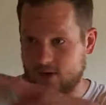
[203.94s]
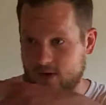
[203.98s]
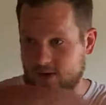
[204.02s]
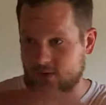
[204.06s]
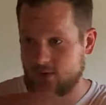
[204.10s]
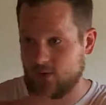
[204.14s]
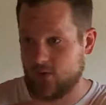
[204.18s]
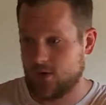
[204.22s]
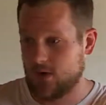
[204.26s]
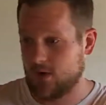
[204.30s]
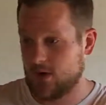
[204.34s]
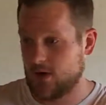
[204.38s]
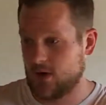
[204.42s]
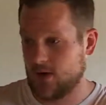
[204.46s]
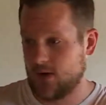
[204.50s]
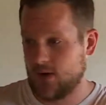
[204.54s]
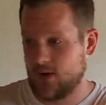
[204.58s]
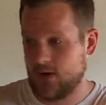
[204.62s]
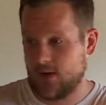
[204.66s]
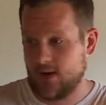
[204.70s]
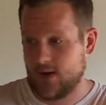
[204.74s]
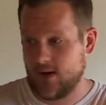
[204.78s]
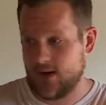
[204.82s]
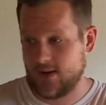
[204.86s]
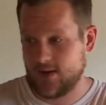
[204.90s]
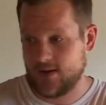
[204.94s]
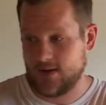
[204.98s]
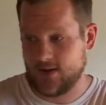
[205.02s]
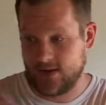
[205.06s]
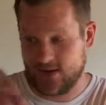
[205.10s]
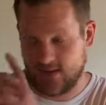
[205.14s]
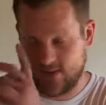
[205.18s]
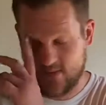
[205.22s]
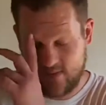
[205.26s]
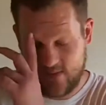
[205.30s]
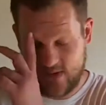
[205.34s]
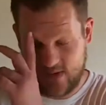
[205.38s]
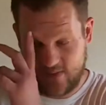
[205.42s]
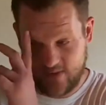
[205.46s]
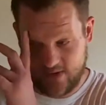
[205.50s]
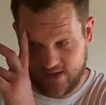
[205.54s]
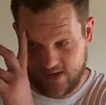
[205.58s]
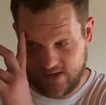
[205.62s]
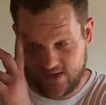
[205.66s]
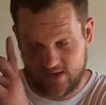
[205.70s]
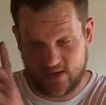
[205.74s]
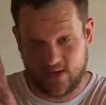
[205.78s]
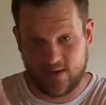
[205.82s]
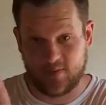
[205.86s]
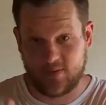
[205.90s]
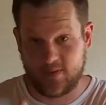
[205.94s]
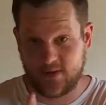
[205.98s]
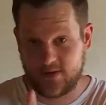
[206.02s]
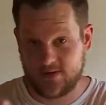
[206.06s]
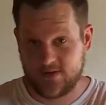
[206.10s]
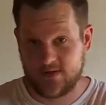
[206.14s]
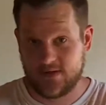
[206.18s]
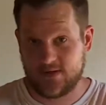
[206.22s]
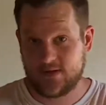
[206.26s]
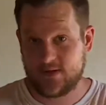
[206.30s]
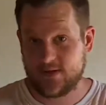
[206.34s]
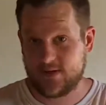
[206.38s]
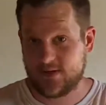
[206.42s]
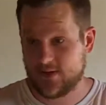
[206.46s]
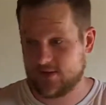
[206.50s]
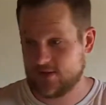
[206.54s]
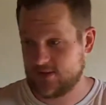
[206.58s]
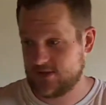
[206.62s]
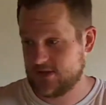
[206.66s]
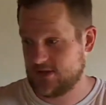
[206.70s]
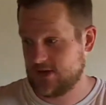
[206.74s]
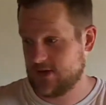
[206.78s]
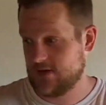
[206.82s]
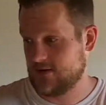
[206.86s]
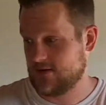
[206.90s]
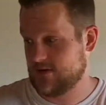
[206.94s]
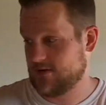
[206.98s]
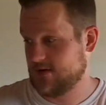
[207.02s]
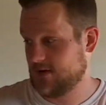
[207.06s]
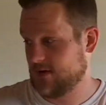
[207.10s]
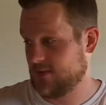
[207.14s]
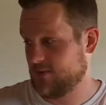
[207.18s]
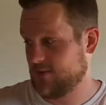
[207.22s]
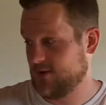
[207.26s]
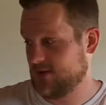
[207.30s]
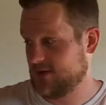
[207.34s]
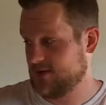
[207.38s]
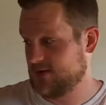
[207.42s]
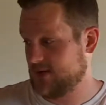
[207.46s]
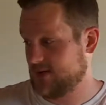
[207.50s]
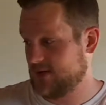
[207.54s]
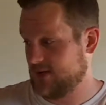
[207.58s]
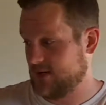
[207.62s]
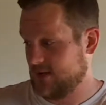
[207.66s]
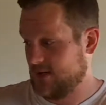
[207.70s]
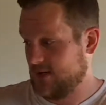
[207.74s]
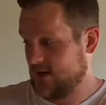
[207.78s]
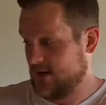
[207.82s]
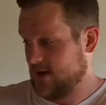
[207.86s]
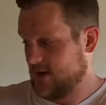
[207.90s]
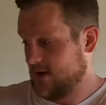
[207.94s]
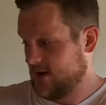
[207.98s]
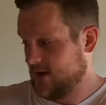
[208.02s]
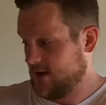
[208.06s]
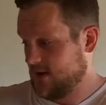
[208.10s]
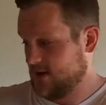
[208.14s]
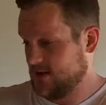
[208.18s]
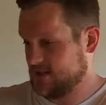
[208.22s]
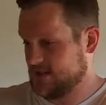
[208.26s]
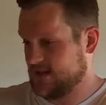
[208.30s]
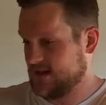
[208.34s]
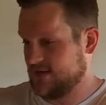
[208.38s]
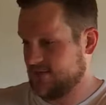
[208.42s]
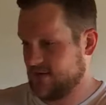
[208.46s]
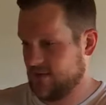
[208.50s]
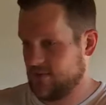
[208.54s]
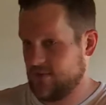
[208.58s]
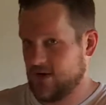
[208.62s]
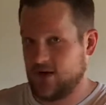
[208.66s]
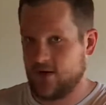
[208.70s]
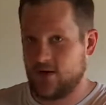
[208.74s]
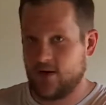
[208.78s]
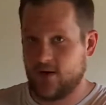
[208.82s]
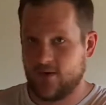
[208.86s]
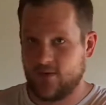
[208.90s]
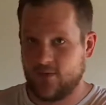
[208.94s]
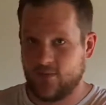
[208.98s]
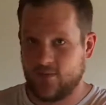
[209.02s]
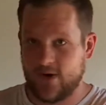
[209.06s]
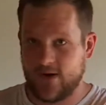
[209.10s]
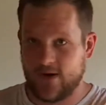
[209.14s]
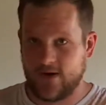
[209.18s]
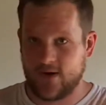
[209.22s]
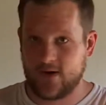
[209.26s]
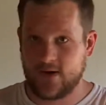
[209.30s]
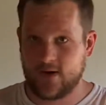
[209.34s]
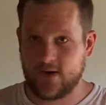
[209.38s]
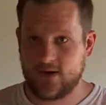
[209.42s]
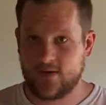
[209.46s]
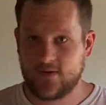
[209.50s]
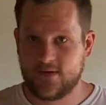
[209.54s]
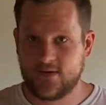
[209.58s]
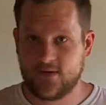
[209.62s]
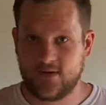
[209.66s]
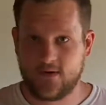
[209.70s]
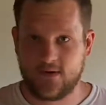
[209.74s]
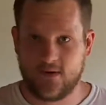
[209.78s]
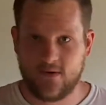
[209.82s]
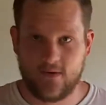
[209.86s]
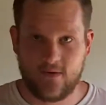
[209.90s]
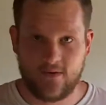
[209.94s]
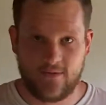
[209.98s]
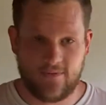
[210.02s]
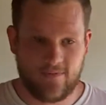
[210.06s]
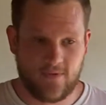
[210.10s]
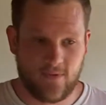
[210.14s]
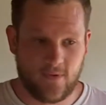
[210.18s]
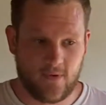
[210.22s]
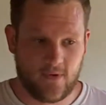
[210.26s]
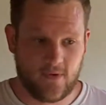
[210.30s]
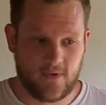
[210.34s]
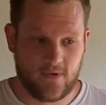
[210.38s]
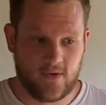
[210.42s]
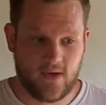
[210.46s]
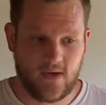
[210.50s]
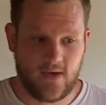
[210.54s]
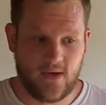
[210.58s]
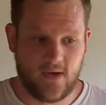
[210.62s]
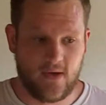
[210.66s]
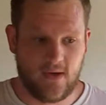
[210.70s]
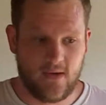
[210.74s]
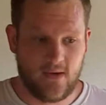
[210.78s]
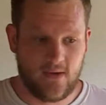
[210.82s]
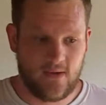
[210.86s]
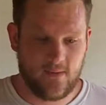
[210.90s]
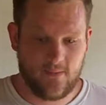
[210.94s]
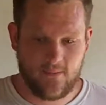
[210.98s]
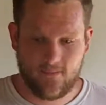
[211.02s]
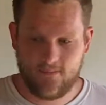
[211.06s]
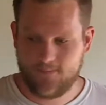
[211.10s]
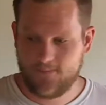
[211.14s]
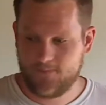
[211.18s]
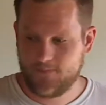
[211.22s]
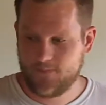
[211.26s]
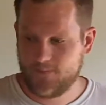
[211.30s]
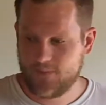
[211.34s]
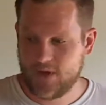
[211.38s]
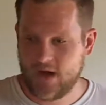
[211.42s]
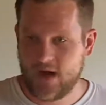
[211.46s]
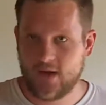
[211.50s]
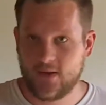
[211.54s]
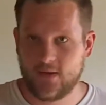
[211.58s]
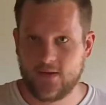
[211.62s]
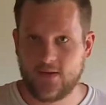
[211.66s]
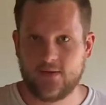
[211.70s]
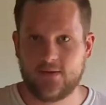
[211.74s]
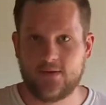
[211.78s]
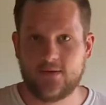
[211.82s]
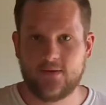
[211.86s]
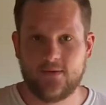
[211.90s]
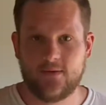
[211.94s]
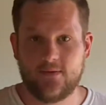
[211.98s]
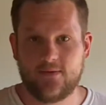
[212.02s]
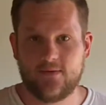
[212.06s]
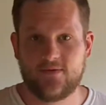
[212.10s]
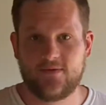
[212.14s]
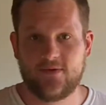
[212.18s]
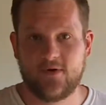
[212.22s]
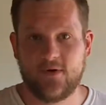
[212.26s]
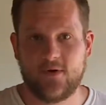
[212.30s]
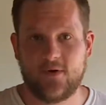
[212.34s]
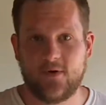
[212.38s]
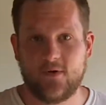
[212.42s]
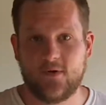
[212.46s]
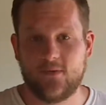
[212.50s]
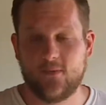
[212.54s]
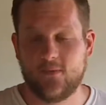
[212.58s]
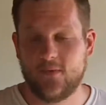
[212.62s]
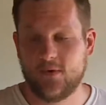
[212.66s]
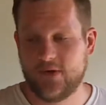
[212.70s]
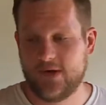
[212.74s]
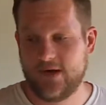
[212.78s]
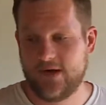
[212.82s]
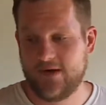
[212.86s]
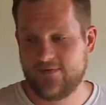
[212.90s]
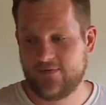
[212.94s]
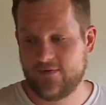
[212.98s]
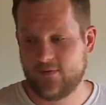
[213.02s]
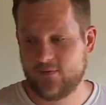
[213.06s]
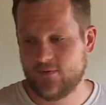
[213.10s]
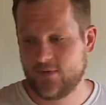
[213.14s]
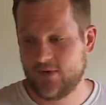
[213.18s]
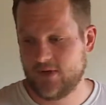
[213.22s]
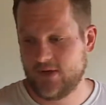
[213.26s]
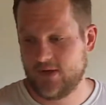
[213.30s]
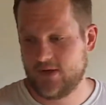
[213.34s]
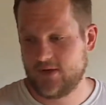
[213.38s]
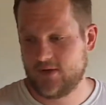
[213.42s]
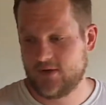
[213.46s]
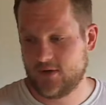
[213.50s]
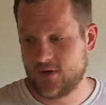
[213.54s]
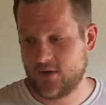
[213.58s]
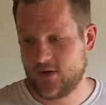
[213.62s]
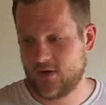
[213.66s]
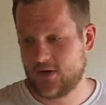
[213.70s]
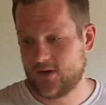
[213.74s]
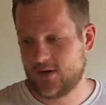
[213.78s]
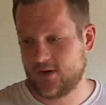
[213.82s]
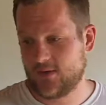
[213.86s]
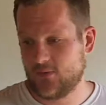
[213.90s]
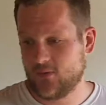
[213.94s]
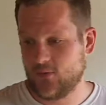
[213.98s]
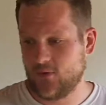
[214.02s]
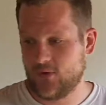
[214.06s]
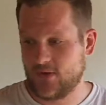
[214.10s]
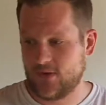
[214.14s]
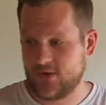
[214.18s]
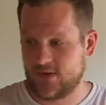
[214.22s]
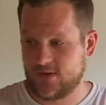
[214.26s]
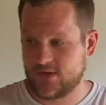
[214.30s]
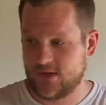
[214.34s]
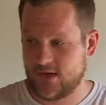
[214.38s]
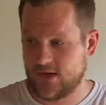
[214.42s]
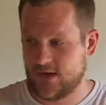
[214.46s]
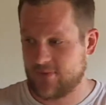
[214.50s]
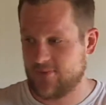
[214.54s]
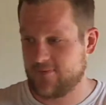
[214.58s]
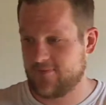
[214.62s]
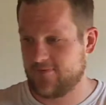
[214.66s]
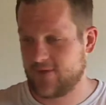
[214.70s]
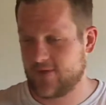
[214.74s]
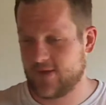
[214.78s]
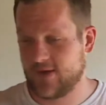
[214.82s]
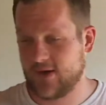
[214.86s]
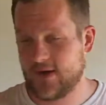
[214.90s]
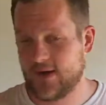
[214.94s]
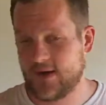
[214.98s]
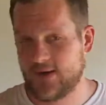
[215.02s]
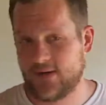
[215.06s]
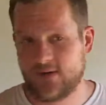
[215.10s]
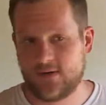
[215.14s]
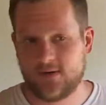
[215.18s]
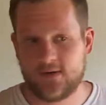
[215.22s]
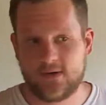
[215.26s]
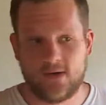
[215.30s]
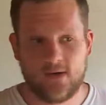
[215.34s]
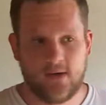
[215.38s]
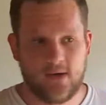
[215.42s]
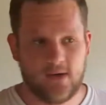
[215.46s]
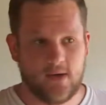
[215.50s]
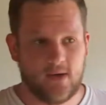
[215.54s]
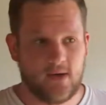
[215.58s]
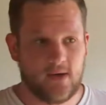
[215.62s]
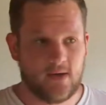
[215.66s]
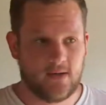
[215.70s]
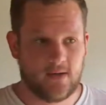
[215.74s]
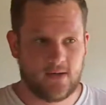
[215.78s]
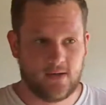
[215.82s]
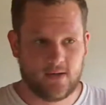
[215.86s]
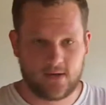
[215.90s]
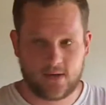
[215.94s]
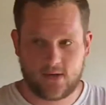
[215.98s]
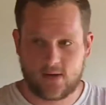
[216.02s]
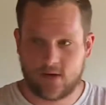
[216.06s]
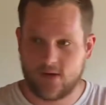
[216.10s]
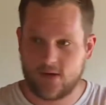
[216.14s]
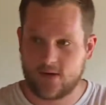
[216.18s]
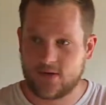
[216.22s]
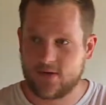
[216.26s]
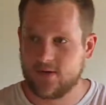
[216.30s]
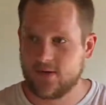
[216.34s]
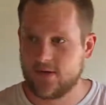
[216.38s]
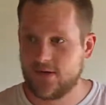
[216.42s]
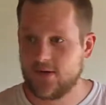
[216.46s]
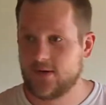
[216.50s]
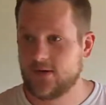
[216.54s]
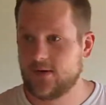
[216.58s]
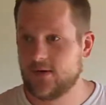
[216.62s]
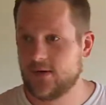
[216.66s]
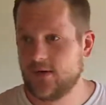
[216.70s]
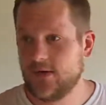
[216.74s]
the wall, and then my buddy Tom Pritchett, another shout out to Tom Pritchett, is giving me all the wanga to do for the island. So we'll have a really dark wood top for the island, and then the concrete,